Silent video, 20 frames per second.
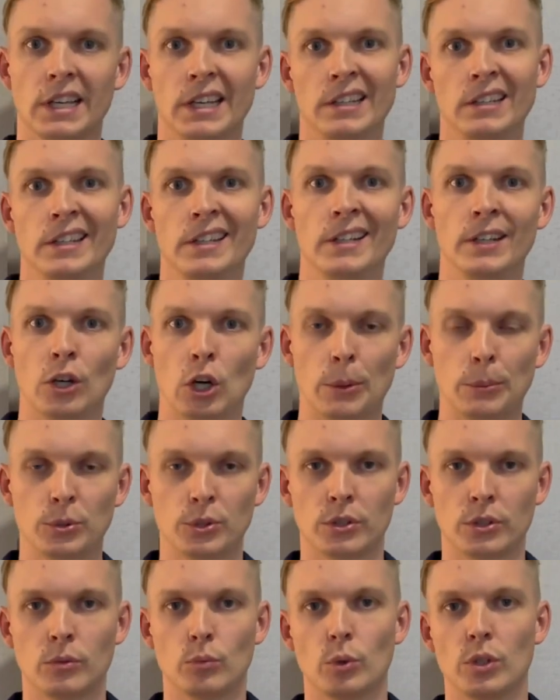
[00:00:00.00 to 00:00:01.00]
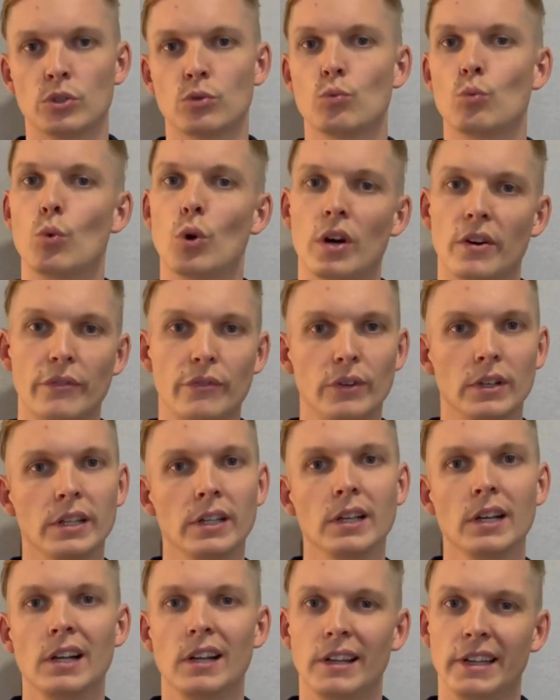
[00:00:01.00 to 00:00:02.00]
and Leaning option was roughly
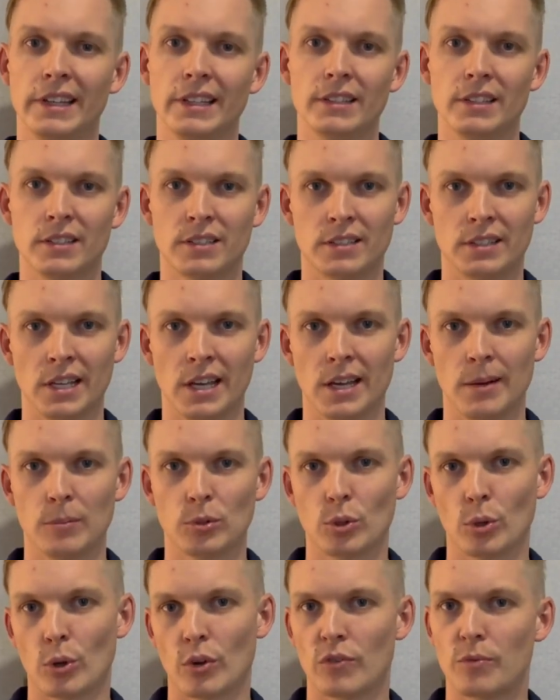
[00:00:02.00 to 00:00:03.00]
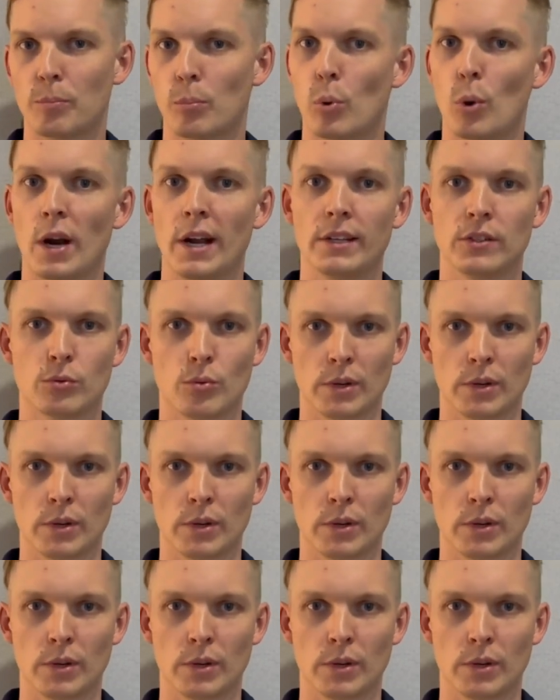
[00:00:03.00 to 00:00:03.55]
in the same sort of price